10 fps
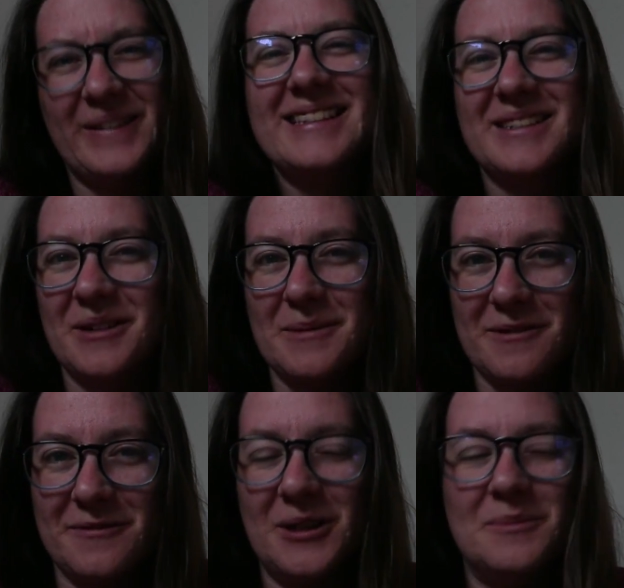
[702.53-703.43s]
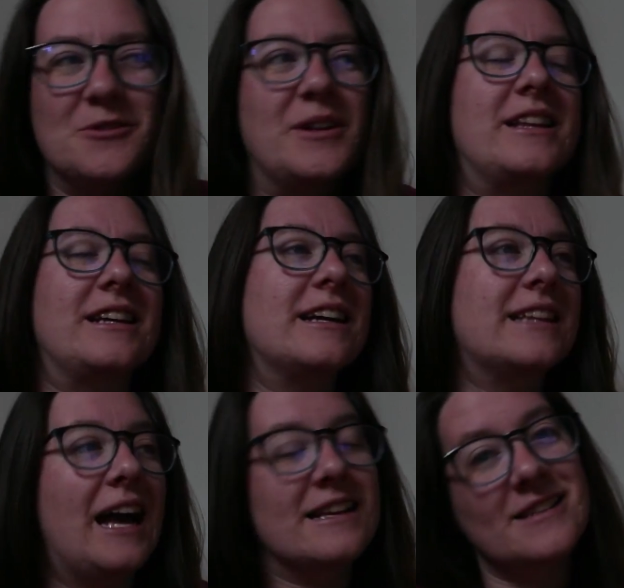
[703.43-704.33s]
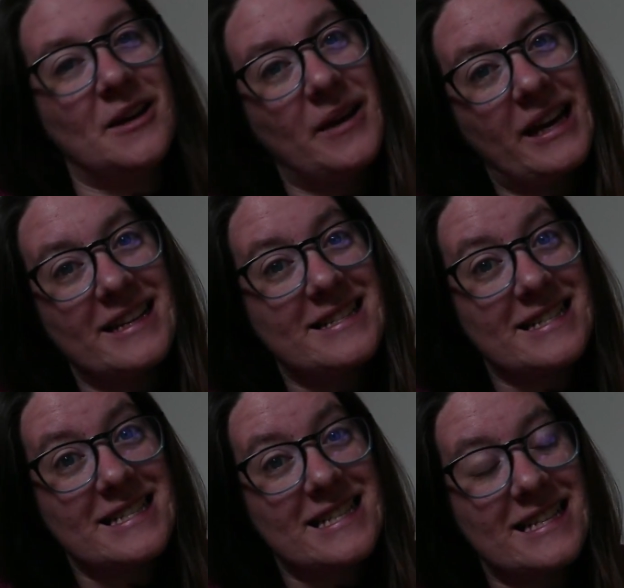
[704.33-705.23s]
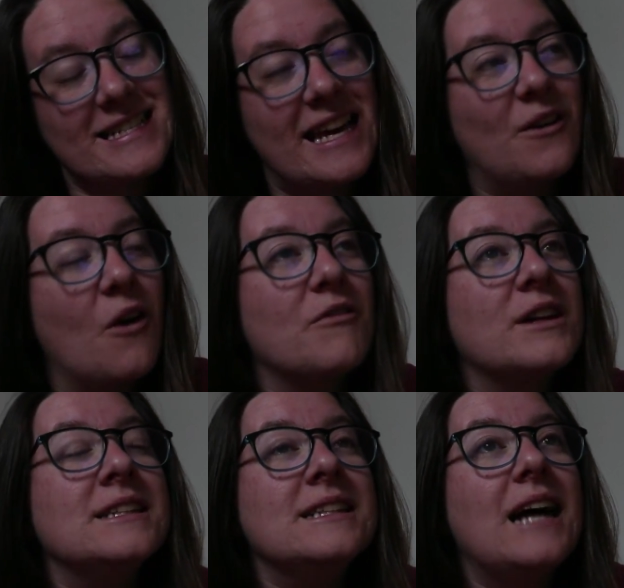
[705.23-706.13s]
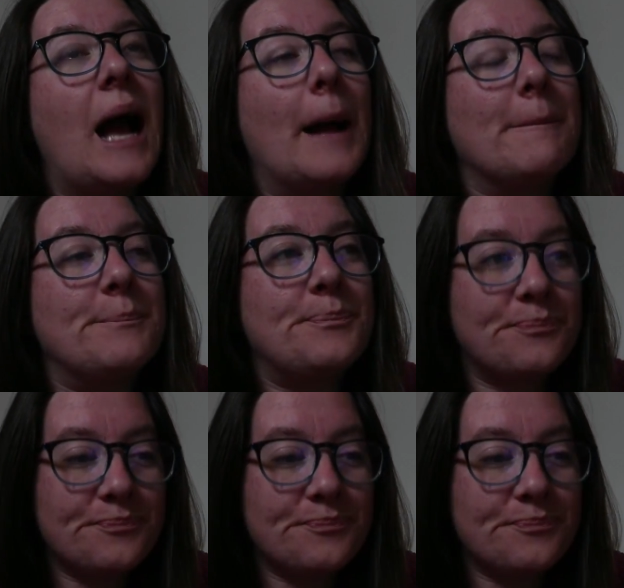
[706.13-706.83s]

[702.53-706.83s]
she didn't want to be filmed or anything like that so it just didn't take off um,